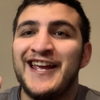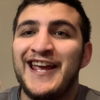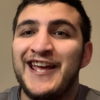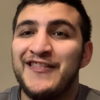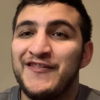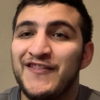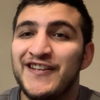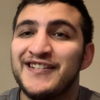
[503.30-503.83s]

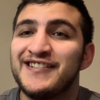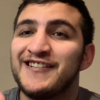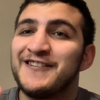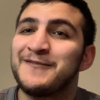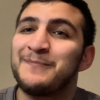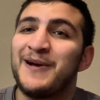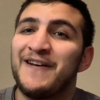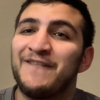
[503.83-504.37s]
And this is
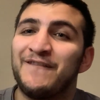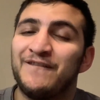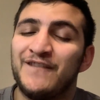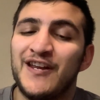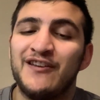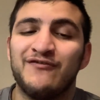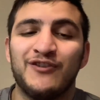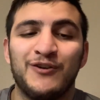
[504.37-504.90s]
my
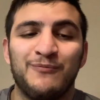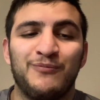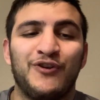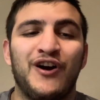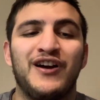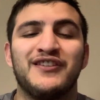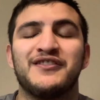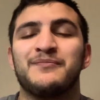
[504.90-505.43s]
favorite
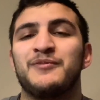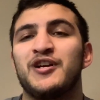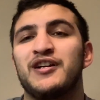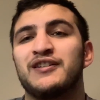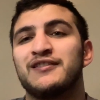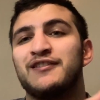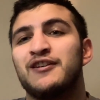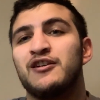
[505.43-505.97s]

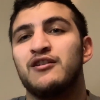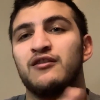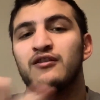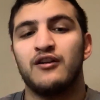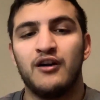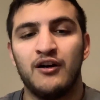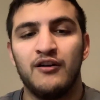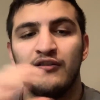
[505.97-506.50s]
prospect
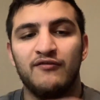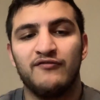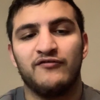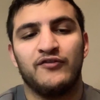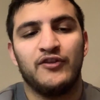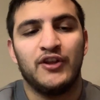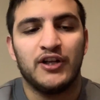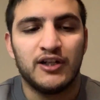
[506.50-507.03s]
of
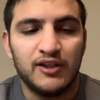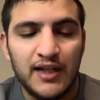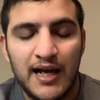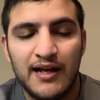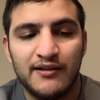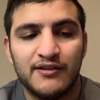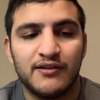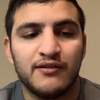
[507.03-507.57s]
the
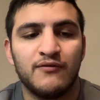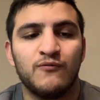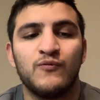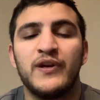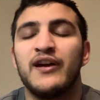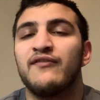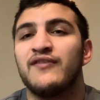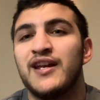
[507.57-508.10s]
class. We
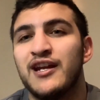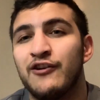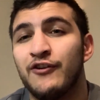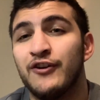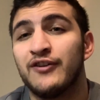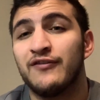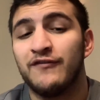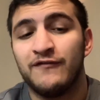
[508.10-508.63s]
have
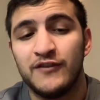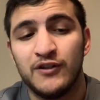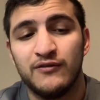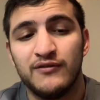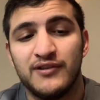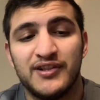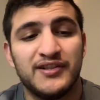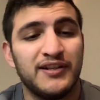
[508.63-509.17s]
Eric
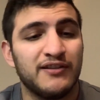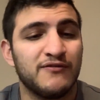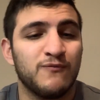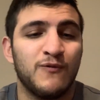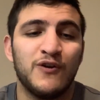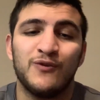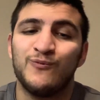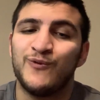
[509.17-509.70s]
Fields, 6'1",
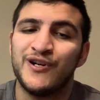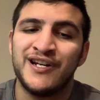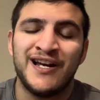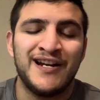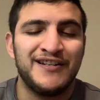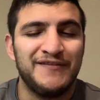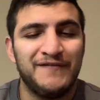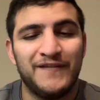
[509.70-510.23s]

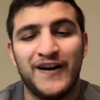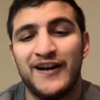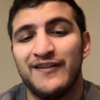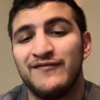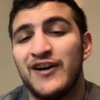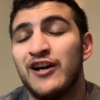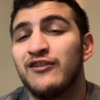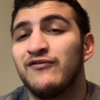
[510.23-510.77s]
195
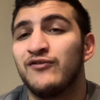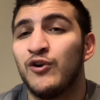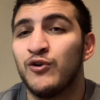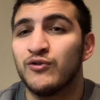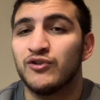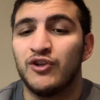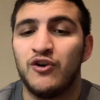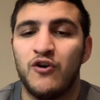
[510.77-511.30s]
out of
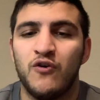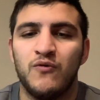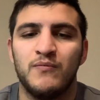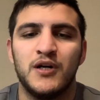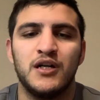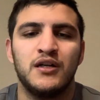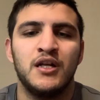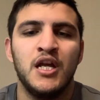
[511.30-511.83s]

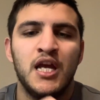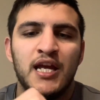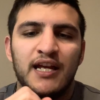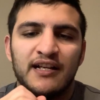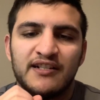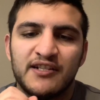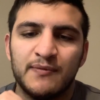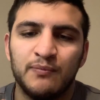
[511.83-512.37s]
Oklahoma,
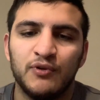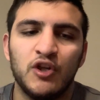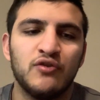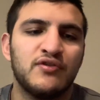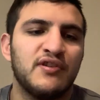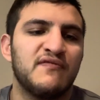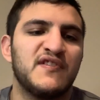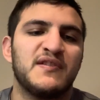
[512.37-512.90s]

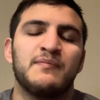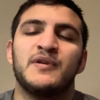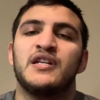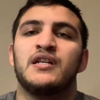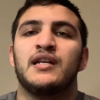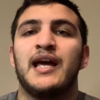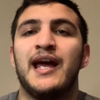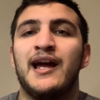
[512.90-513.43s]
explosive
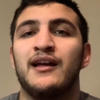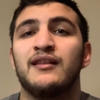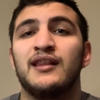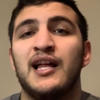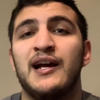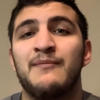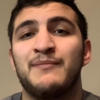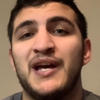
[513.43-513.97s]
speed at
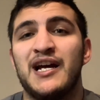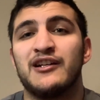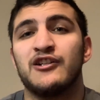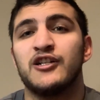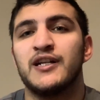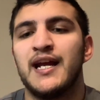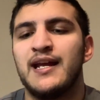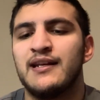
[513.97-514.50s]

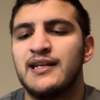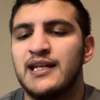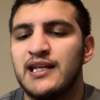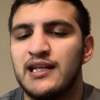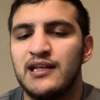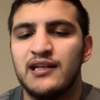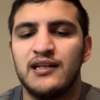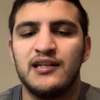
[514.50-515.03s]
linebacker, and
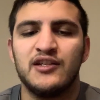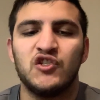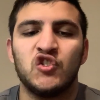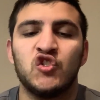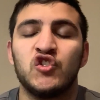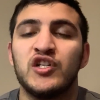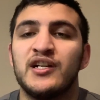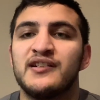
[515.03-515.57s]
he is
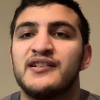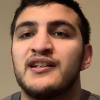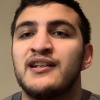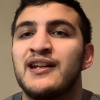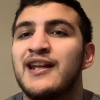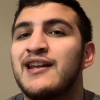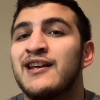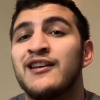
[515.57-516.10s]
just an
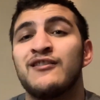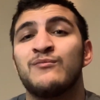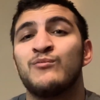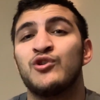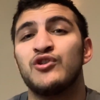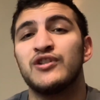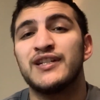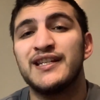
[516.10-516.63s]

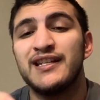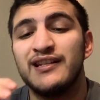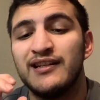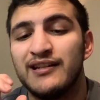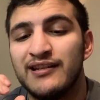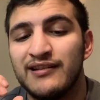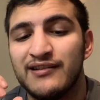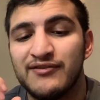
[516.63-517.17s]
animal. He
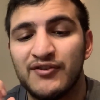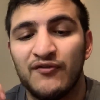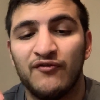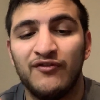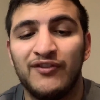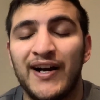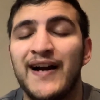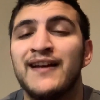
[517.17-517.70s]
is
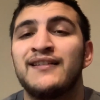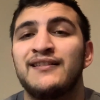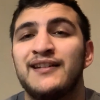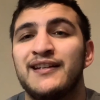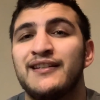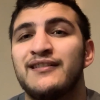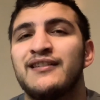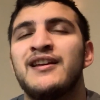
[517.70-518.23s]

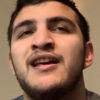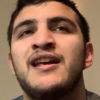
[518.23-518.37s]
violent,